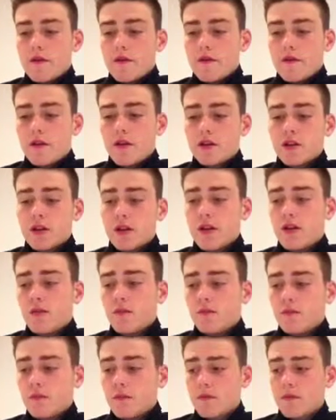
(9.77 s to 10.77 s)

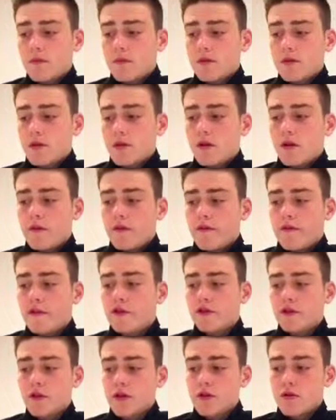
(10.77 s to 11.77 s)
Firstly, in
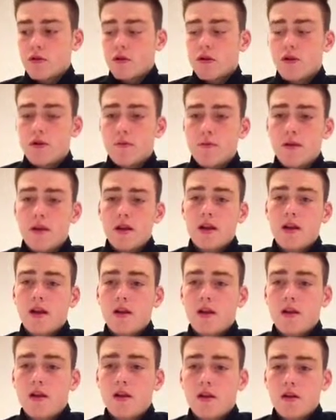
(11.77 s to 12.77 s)
futsal there are
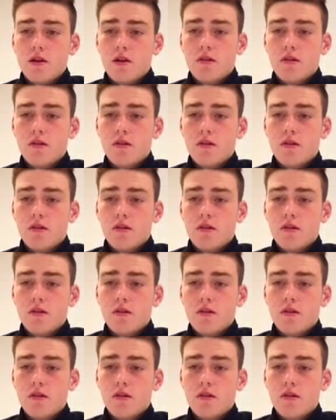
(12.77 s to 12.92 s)
many